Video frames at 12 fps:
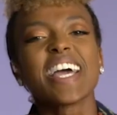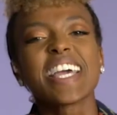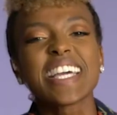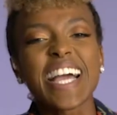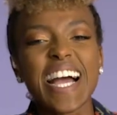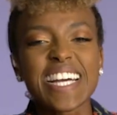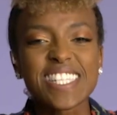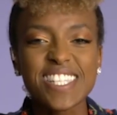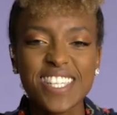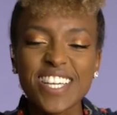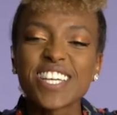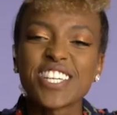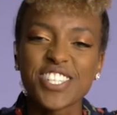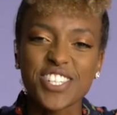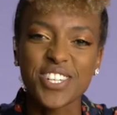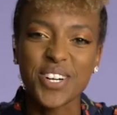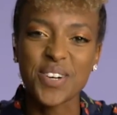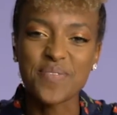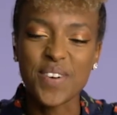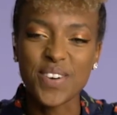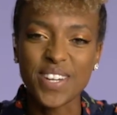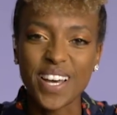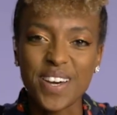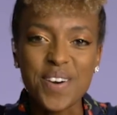Hey guys, it's your girl
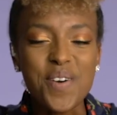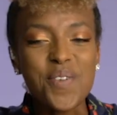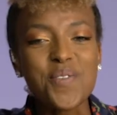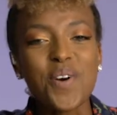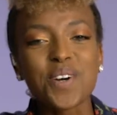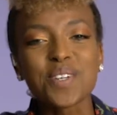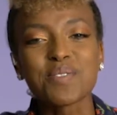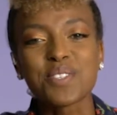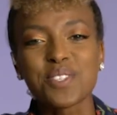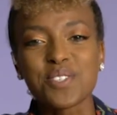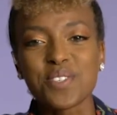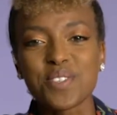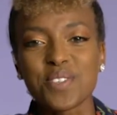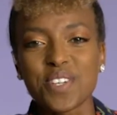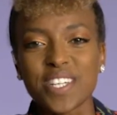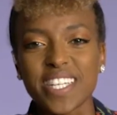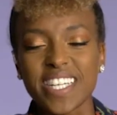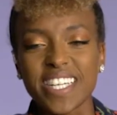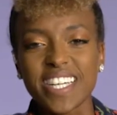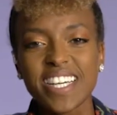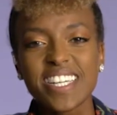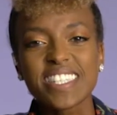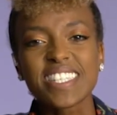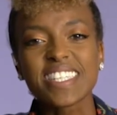Mona. Welcome to Juniority.
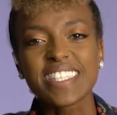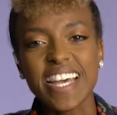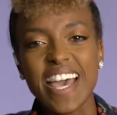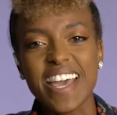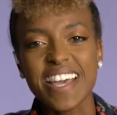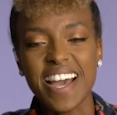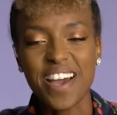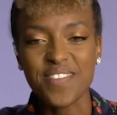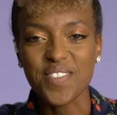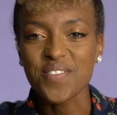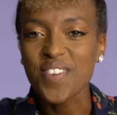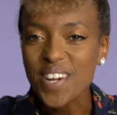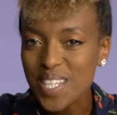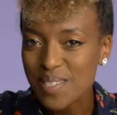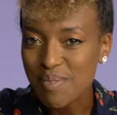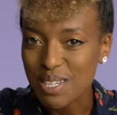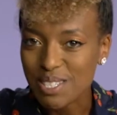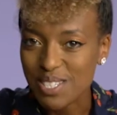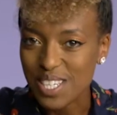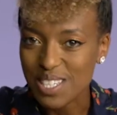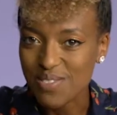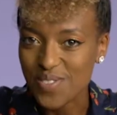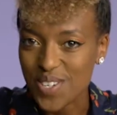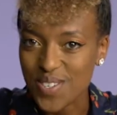Today I have a very special
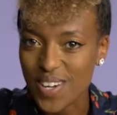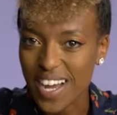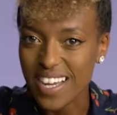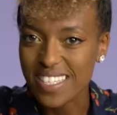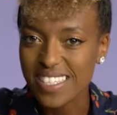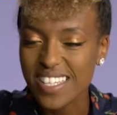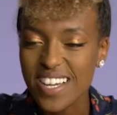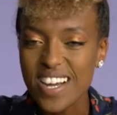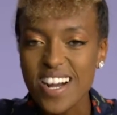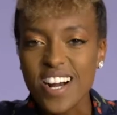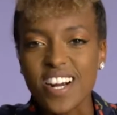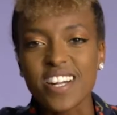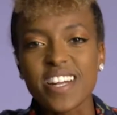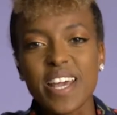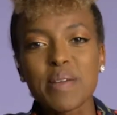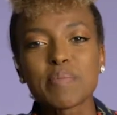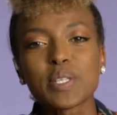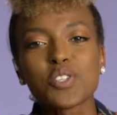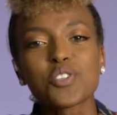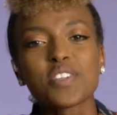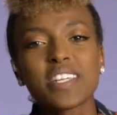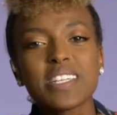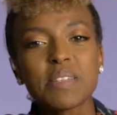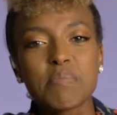guest for you guys. Her name is
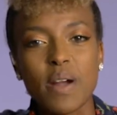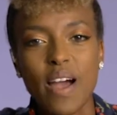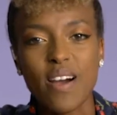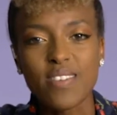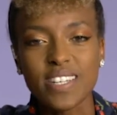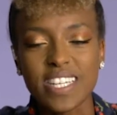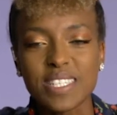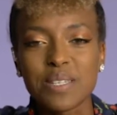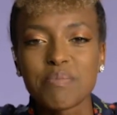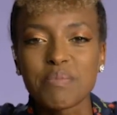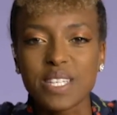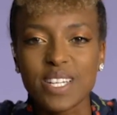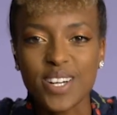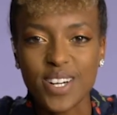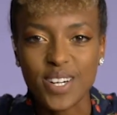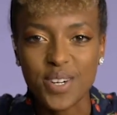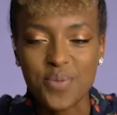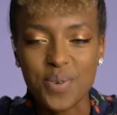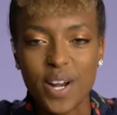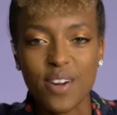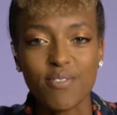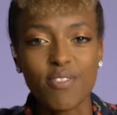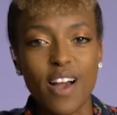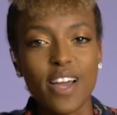Trinity Brown and to meet her we are
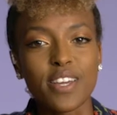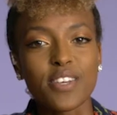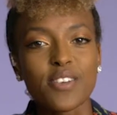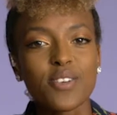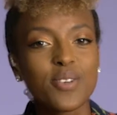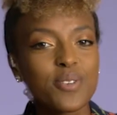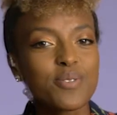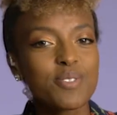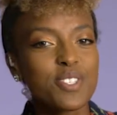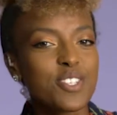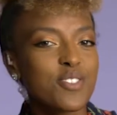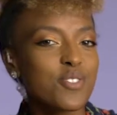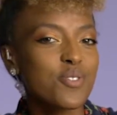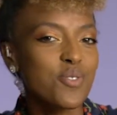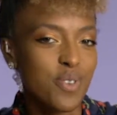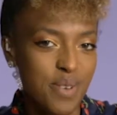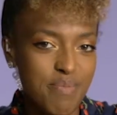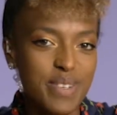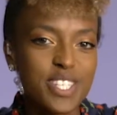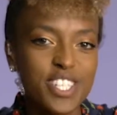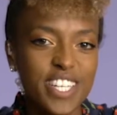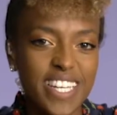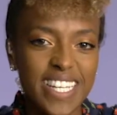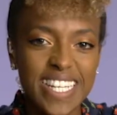flying you to Detroit,
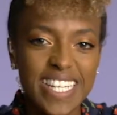Michigan.